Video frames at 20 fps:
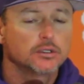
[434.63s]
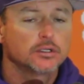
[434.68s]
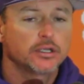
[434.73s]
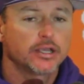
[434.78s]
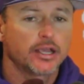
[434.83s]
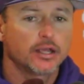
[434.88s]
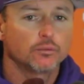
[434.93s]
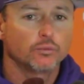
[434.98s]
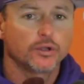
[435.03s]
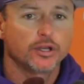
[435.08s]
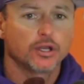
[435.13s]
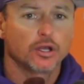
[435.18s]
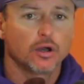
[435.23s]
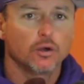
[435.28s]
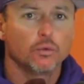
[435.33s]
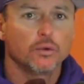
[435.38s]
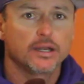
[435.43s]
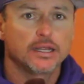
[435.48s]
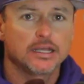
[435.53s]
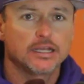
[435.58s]
And we
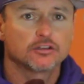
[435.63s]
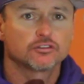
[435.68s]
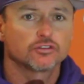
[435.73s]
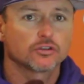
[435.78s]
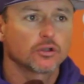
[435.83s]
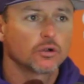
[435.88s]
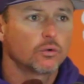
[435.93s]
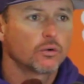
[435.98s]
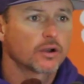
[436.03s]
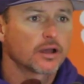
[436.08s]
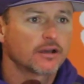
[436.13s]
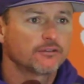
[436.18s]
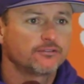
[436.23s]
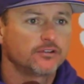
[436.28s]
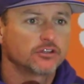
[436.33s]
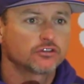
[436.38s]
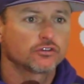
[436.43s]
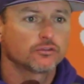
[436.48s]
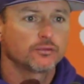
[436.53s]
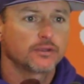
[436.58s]
know when he gets it going
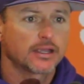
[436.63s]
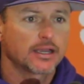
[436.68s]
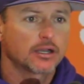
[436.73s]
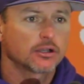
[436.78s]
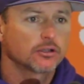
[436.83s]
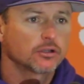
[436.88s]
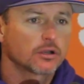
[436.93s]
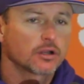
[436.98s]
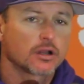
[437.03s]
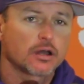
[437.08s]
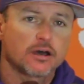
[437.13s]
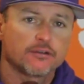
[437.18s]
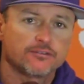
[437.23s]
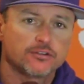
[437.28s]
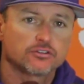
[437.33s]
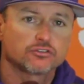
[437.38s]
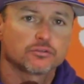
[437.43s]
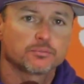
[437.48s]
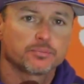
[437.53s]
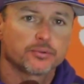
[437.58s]
offensively how good an
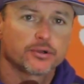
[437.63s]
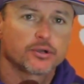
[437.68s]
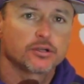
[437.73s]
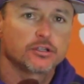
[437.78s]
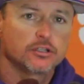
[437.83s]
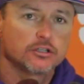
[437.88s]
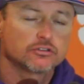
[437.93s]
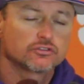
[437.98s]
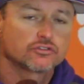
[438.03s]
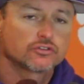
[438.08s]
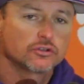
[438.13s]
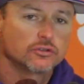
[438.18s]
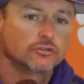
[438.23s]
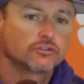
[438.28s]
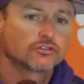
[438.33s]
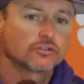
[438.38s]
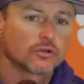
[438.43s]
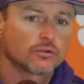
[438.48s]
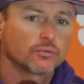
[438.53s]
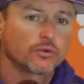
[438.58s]
offensive player he is
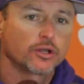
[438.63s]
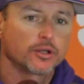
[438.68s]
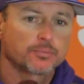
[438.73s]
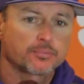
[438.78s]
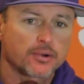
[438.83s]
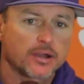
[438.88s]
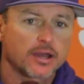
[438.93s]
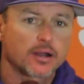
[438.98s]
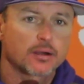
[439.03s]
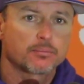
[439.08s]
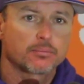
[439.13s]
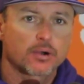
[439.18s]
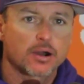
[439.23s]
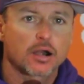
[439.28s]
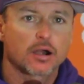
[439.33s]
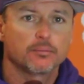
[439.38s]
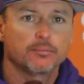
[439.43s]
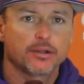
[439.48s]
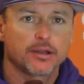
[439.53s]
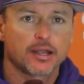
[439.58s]
too. So really proud of
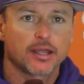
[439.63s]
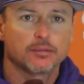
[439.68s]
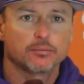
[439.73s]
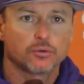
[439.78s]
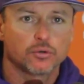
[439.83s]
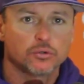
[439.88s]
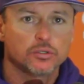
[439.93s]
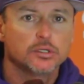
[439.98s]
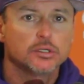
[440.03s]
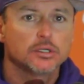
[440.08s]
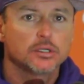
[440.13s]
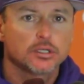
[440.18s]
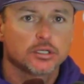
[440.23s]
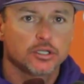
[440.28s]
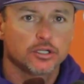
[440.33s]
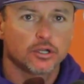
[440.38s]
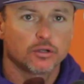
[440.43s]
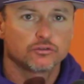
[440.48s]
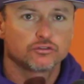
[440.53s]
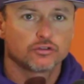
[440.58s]
Breyer being able
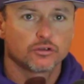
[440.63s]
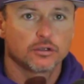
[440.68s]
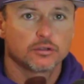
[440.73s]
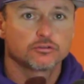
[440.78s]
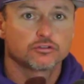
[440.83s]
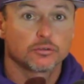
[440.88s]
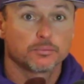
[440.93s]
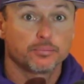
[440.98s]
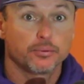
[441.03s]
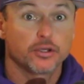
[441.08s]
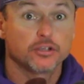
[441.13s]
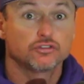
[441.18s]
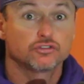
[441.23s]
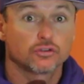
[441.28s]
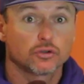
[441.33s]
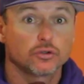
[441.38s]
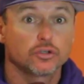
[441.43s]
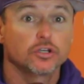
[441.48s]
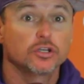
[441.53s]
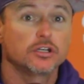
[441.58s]
to play
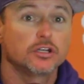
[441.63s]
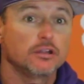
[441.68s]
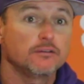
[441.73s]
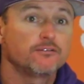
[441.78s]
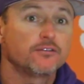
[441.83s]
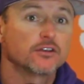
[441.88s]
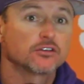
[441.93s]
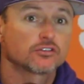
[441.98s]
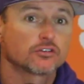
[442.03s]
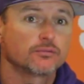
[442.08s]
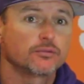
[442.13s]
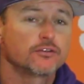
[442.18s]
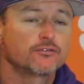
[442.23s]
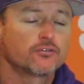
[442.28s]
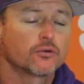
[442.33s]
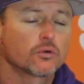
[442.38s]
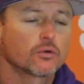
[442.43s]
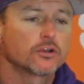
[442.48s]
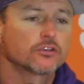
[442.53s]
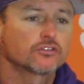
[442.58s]
so good defensively
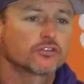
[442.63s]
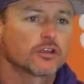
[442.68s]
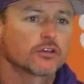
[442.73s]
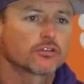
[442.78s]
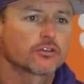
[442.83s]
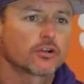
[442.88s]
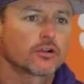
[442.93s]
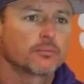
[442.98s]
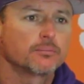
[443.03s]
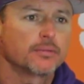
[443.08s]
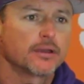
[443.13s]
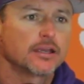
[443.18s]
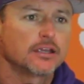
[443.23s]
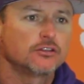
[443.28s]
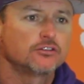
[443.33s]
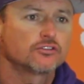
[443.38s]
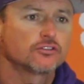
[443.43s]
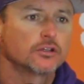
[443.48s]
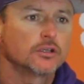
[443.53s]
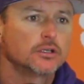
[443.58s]
for us at third
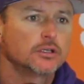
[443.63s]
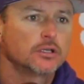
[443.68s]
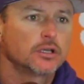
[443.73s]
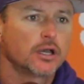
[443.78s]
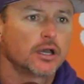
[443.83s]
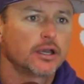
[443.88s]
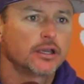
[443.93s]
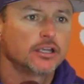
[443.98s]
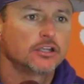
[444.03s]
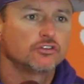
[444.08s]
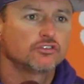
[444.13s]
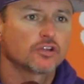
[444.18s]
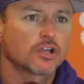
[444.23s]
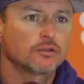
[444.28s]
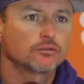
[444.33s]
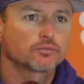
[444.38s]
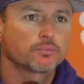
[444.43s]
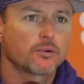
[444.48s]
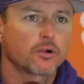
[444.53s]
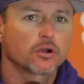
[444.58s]
base in
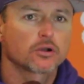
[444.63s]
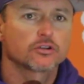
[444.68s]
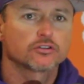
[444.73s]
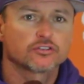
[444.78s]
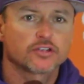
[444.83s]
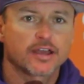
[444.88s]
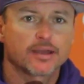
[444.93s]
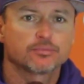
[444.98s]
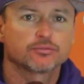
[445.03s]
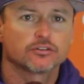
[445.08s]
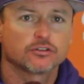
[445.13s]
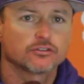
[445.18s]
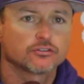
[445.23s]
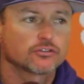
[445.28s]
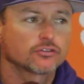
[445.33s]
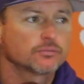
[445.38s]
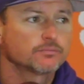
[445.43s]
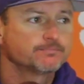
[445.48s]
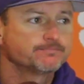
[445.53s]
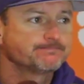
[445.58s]
James Parker's absence.